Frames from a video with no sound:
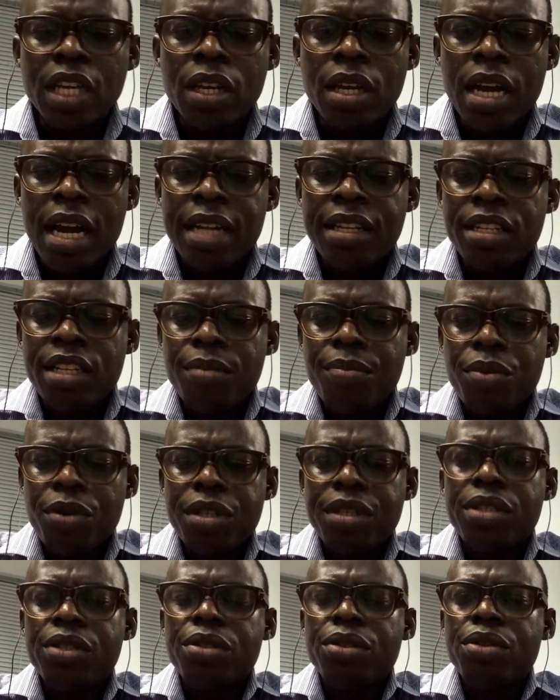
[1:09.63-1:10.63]
another
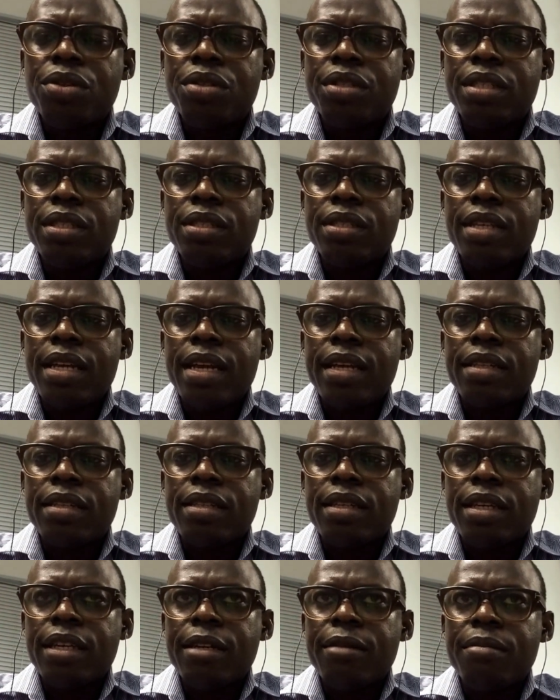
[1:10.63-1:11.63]
point to note is that
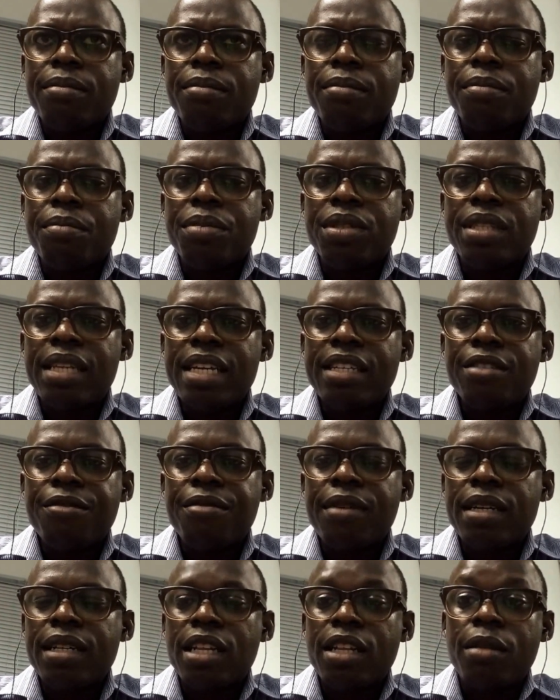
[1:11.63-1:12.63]
besides the
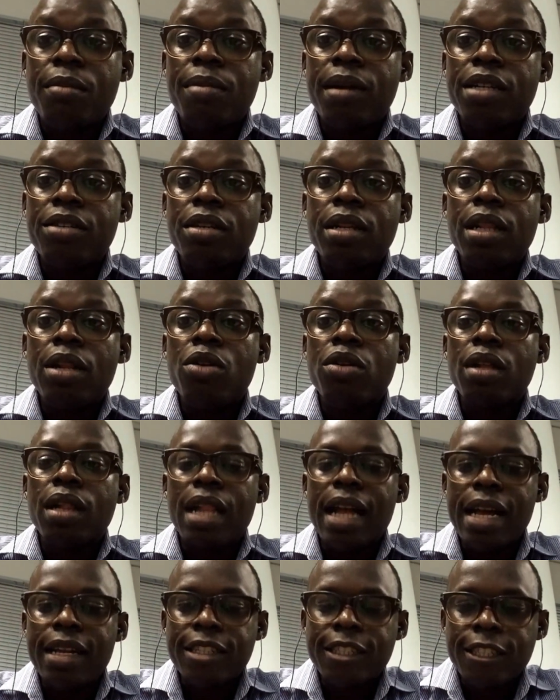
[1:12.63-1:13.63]
fact that the battery long
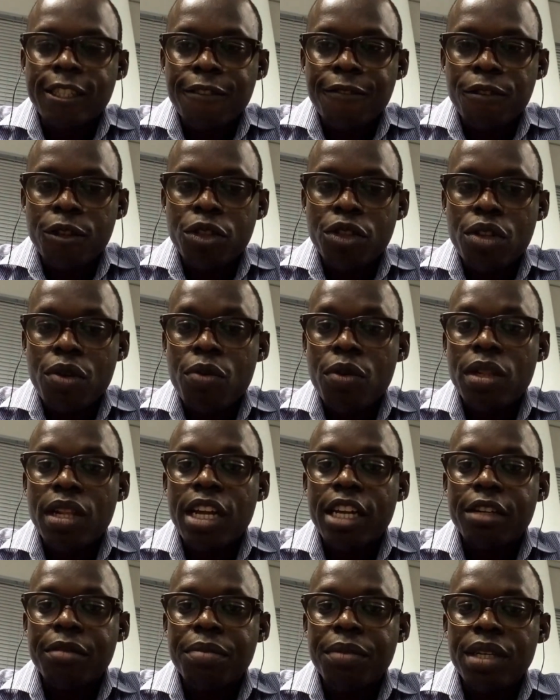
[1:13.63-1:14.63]
lasts, for someone like
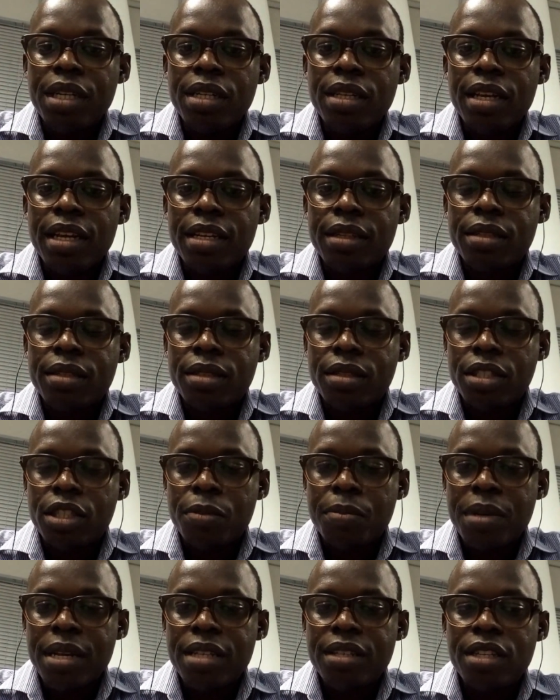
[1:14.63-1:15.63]
me that
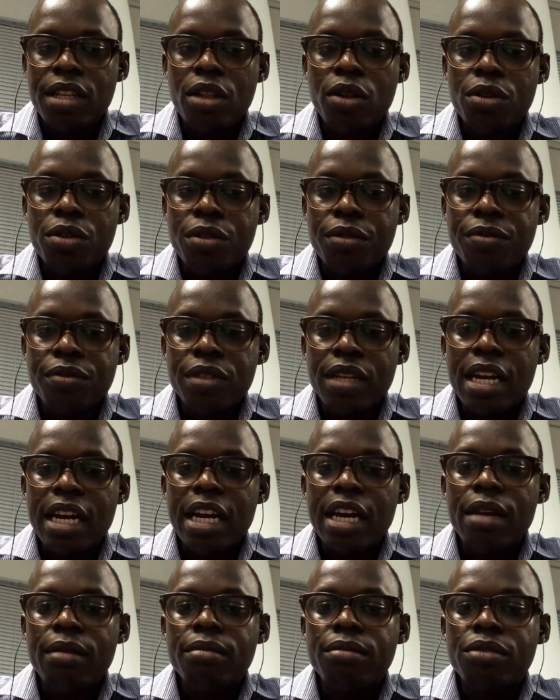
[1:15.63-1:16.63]
spends a lot of
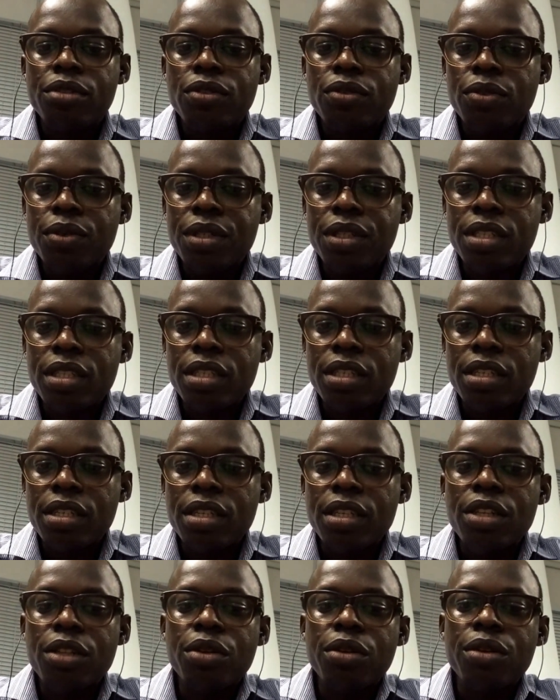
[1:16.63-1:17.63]
time
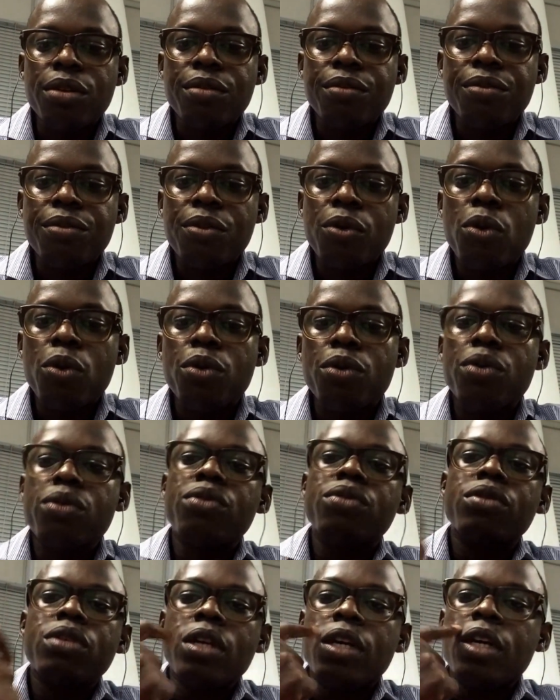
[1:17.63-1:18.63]
tweeting on the phone,
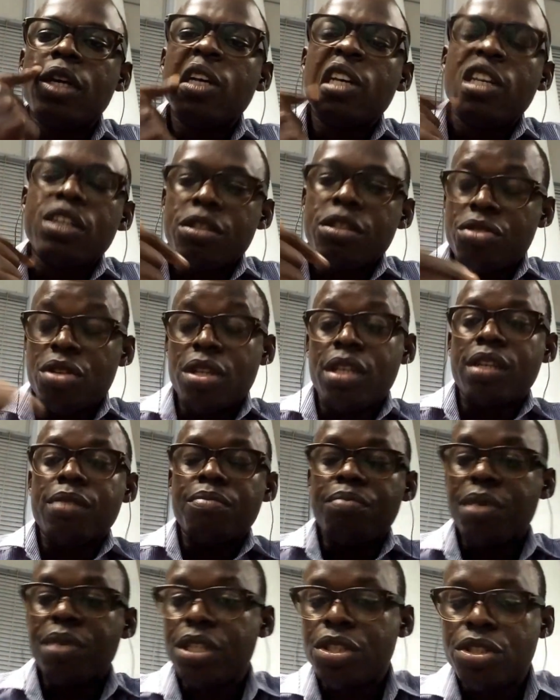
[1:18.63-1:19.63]
taking
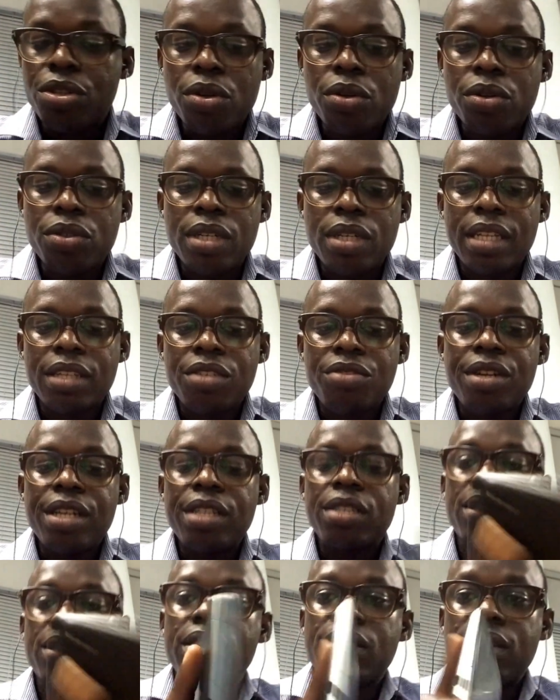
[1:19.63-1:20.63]
pictures and the
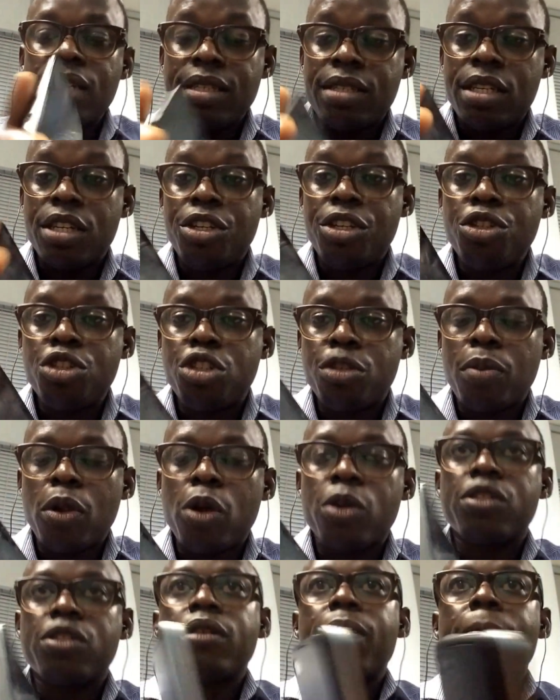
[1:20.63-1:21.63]
rest, that's a huge
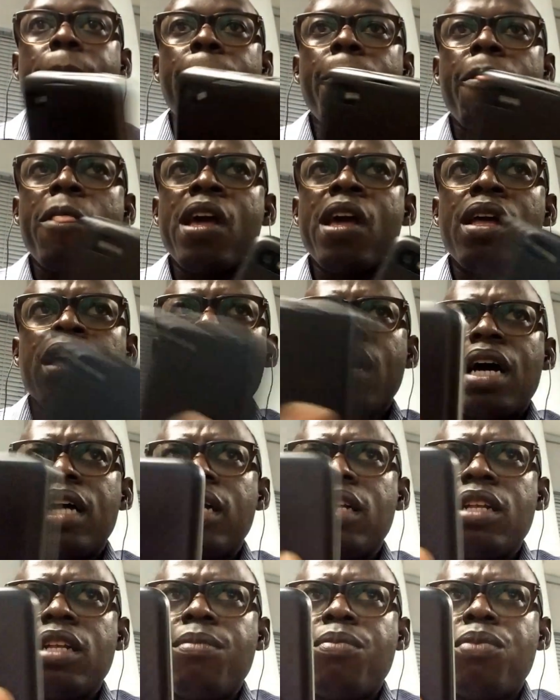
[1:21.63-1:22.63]
plus.
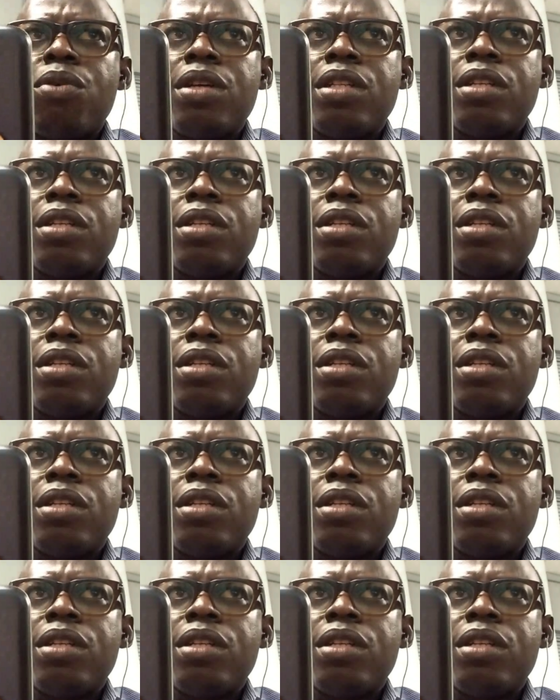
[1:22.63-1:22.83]
Another point